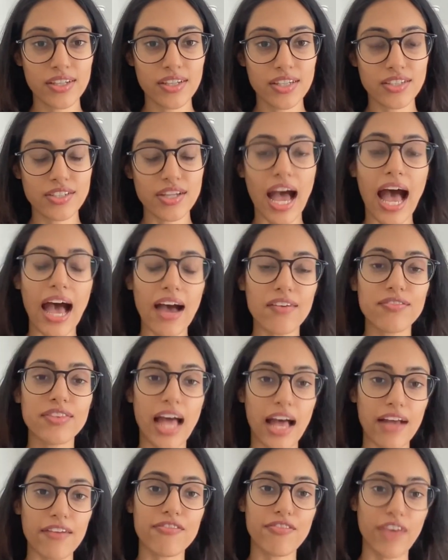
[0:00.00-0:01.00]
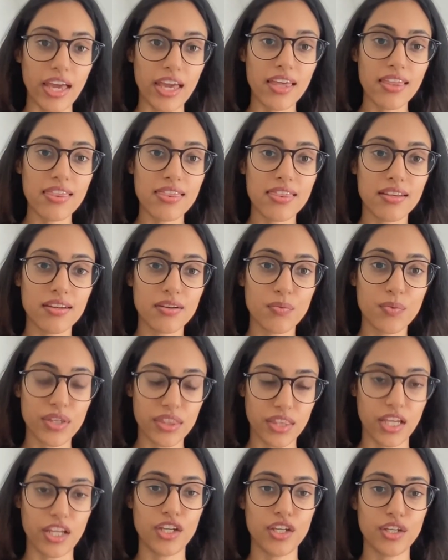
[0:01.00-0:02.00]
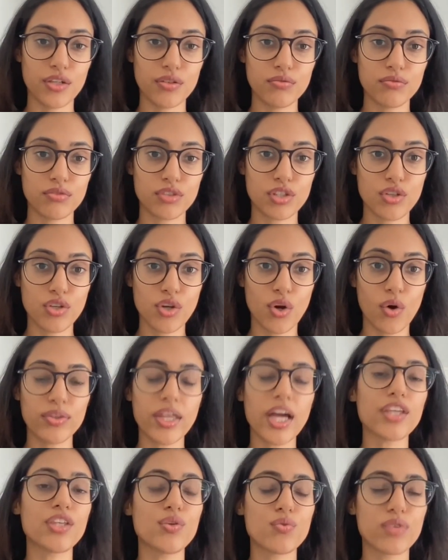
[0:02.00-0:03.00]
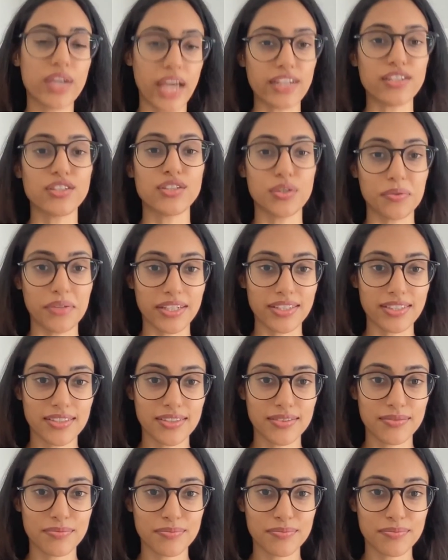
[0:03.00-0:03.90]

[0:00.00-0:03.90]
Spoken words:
to have that faith within you to know that you can do it.